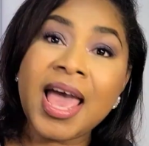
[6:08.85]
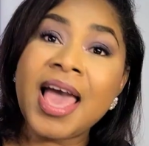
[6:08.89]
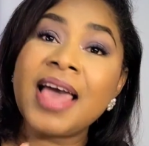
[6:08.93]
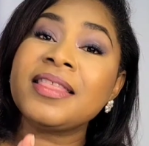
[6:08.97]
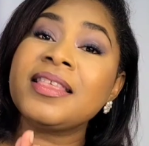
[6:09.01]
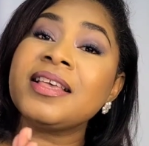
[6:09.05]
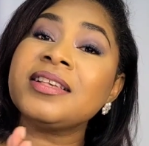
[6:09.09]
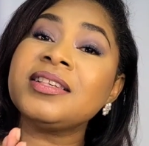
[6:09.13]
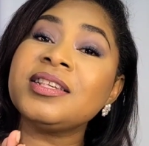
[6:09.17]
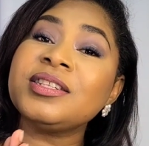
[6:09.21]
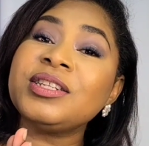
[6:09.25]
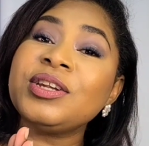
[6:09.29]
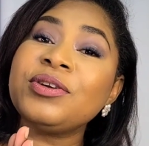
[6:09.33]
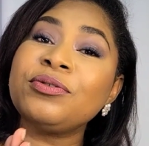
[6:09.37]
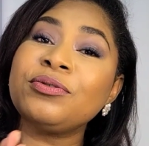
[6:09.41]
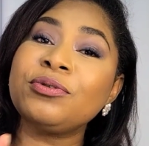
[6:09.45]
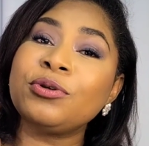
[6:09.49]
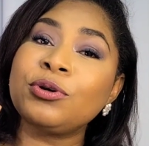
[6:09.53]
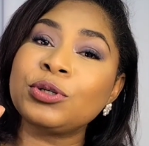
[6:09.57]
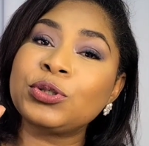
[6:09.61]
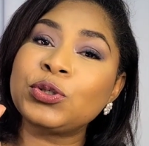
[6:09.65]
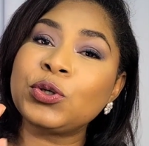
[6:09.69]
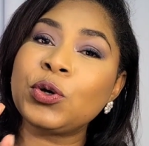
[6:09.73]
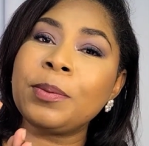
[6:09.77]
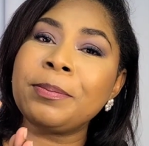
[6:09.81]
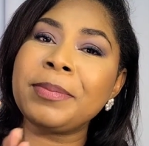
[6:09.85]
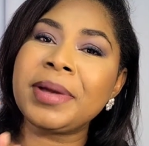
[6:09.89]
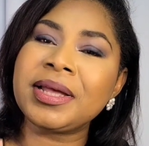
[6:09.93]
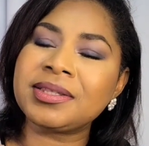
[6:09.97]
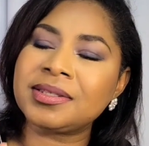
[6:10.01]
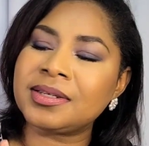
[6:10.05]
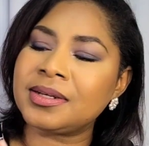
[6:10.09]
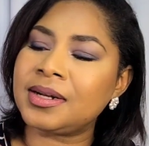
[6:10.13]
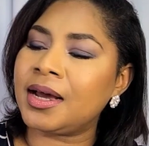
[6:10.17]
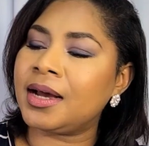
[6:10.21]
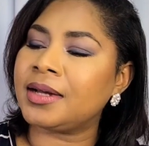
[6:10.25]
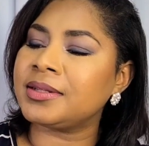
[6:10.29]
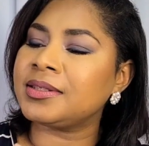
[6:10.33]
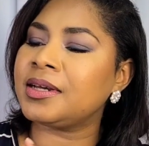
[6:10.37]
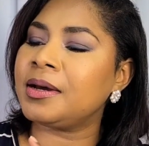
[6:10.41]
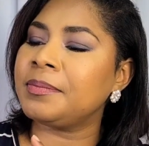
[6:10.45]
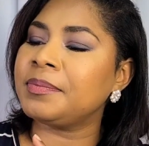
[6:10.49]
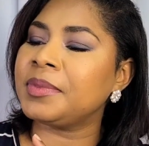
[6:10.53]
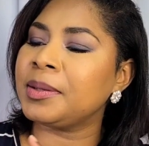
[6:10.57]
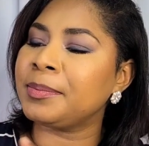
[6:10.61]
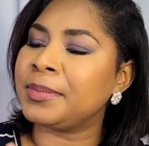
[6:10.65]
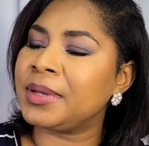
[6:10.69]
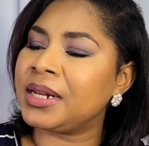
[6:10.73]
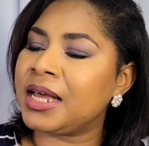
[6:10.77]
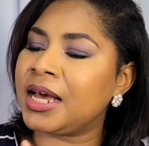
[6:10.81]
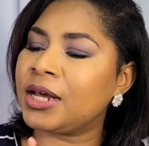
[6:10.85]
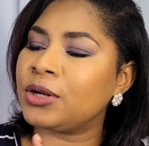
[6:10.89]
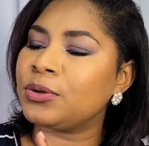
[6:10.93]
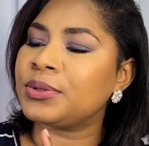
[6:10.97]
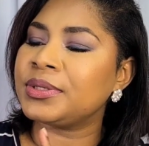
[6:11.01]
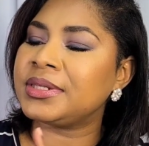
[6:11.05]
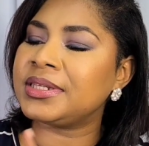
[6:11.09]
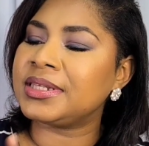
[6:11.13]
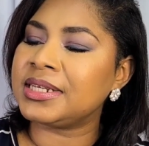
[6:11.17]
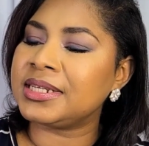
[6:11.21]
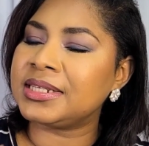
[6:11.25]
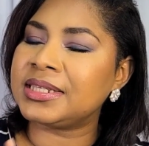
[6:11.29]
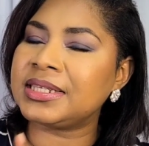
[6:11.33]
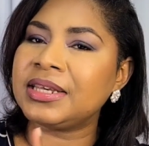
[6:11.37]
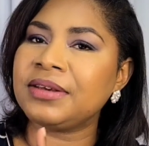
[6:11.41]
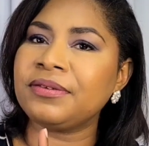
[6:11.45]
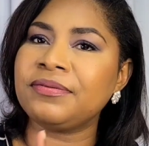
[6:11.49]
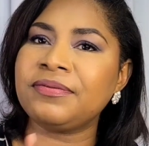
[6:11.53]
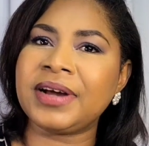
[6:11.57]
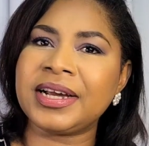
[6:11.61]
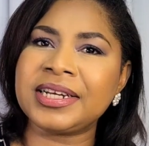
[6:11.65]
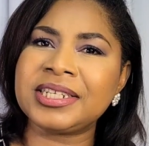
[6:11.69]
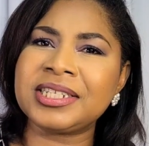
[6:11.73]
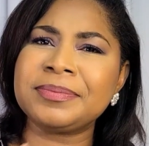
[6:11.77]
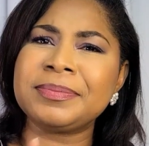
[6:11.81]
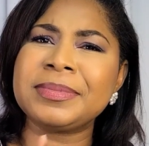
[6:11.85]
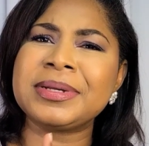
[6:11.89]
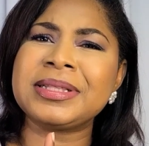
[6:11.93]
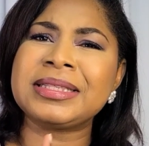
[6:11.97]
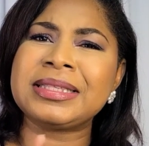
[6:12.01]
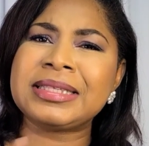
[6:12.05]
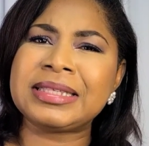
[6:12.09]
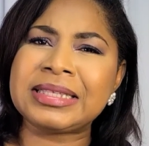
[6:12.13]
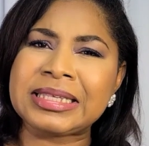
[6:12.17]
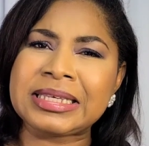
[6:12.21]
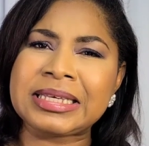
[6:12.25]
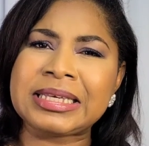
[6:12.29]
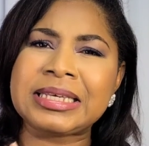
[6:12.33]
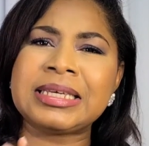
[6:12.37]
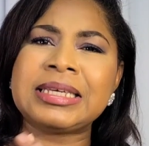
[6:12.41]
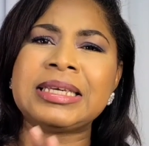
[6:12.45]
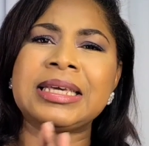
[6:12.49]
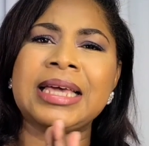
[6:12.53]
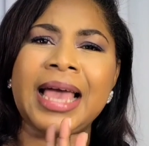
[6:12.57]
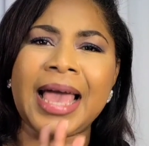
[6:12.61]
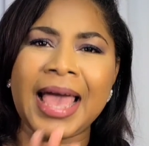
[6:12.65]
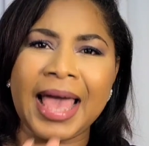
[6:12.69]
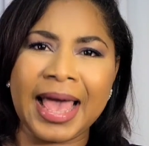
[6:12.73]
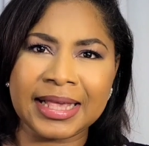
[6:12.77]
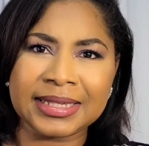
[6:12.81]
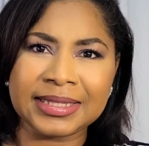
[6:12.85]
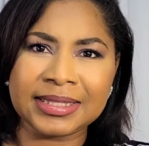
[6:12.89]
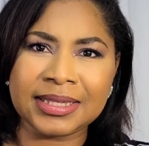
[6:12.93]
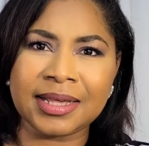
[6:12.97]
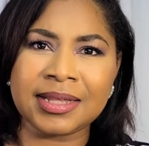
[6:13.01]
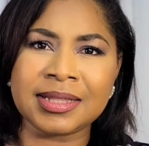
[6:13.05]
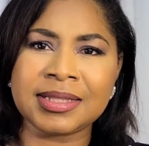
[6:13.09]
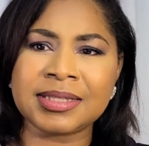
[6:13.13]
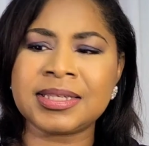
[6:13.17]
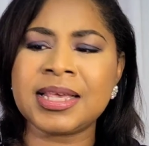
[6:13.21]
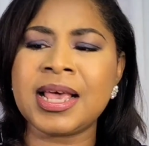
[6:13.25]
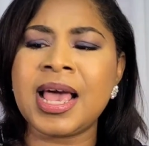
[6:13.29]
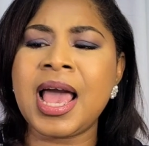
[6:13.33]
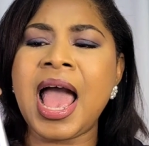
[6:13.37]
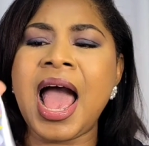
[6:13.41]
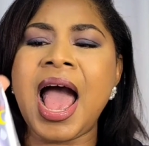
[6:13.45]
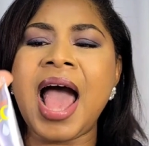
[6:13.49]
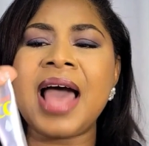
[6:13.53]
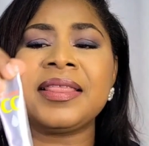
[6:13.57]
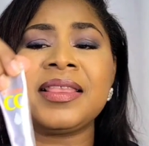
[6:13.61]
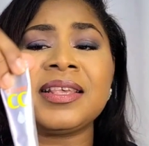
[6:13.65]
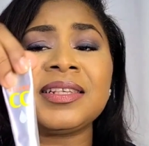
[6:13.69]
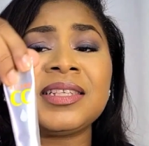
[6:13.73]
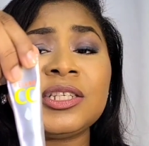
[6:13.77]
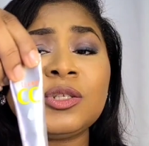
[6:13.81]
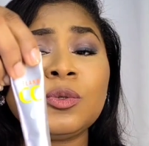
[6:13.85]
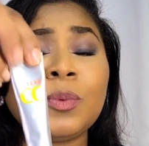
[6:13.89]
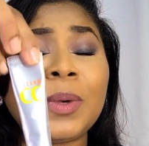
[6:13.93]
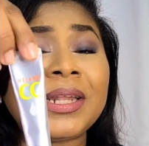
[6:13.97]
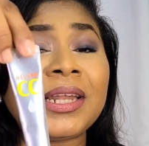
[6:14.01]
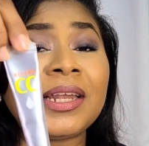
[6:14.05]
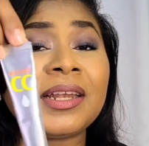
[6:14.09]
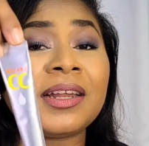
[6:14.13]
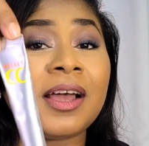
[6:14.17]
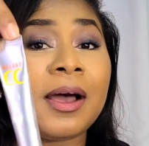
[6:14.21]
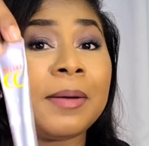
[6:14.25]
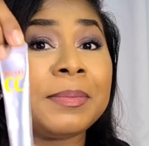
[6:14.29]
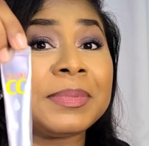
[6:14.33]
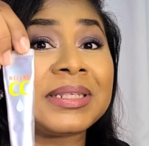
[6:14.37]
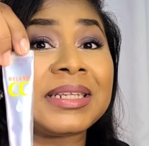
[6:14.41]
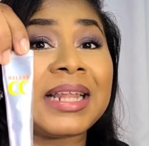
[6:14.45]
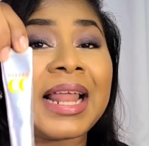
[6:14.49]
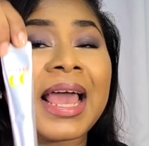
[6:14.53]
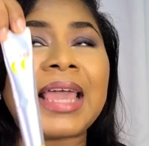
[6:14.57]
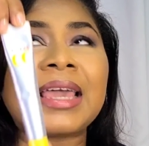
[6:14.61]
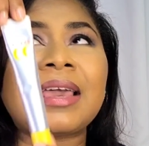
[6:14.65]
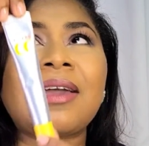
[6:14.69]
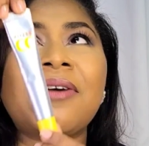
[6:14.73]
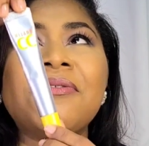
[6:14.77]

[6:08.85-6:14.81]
This is the Roto Mentholatum, the Milano CC Vitamin C Essence, and this is what it comes like.